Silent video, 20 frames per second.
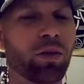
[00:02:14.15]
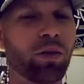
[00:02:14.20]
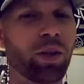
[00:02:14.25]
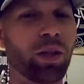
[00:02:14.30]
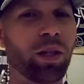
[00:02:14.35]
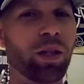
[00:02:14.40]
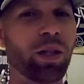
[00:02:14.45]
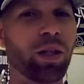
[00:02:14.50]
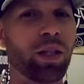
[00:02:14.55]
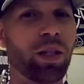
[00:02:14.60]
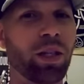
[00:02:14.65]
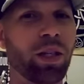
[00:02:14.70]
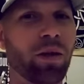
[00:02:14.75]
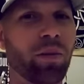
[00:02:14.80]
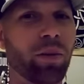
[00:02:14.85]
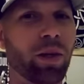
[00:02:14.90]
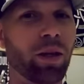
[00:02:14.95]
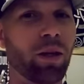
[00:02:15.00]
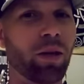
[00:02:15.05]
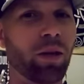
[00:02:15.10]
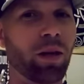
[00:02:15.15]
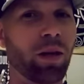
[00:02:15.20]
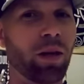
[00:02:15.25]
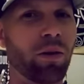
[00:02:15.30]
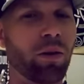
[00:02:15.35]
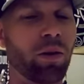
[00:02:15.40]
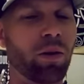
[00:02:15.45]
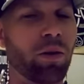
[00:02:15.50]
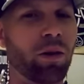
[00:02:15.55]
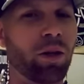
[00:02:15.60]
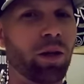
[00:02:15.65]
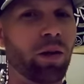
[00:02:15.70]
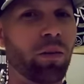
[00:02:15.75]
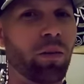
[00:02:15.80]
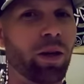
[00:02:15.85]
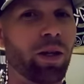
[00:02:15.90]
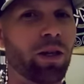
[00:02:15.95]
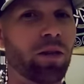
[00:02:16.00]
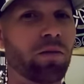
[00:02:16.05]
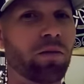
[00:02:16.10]
read the email that I wrote to the
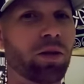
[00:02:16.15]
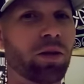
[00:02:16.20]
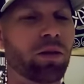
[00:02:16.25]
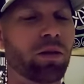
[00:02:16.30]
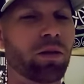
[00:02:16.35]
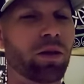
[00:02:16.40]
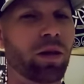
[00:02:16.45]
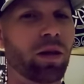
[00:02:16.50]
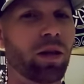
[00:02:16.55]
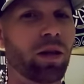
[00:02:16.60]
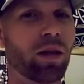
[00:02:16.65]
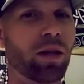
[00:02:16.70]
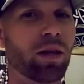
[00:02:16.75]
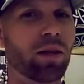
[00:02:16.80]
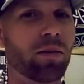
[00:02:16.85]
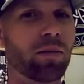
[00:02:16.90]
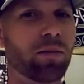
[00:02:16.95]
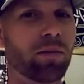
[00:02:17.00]
mayor of Little Rock.